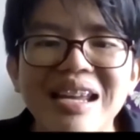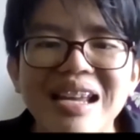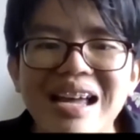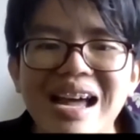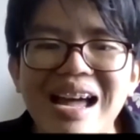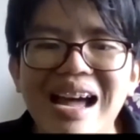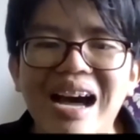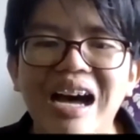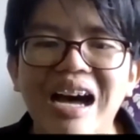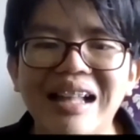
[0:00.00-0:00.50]

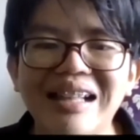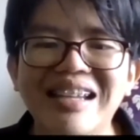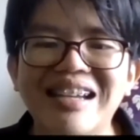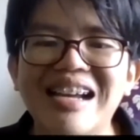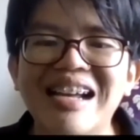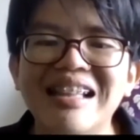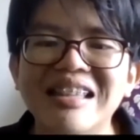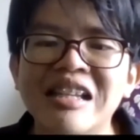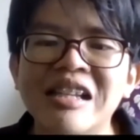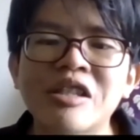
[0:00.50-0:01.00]
and to
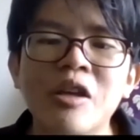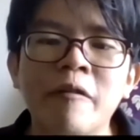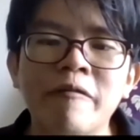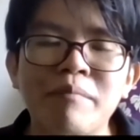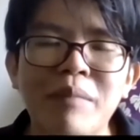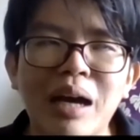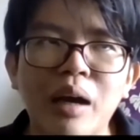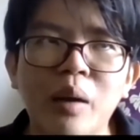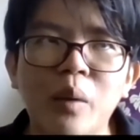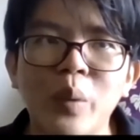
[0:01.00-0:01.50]
be
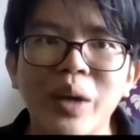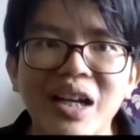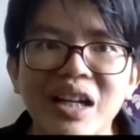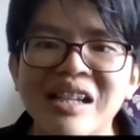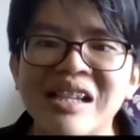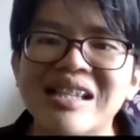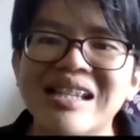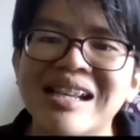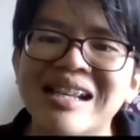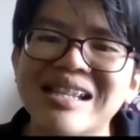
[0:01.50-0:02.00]
concerned
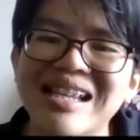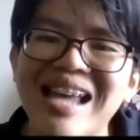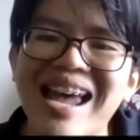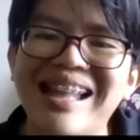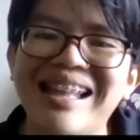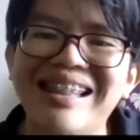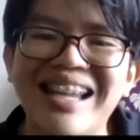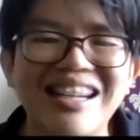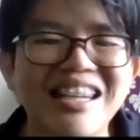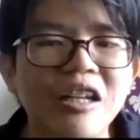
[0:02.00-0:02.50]
about things
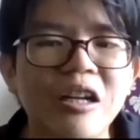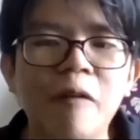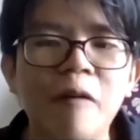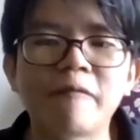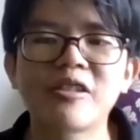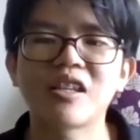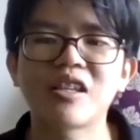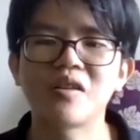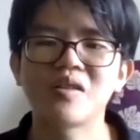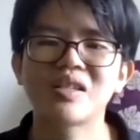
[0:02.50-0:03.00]
that are
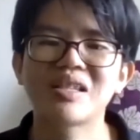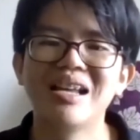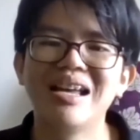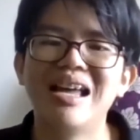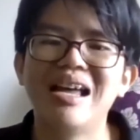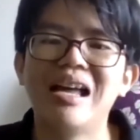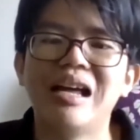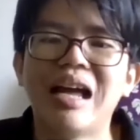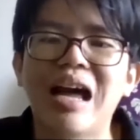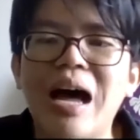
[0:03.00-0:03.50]
deep
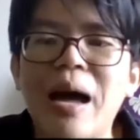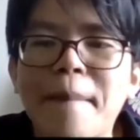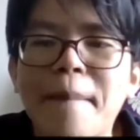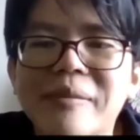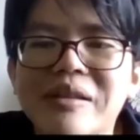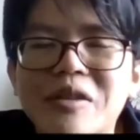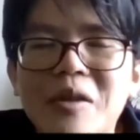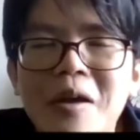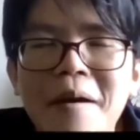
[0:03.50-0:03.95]
in human heart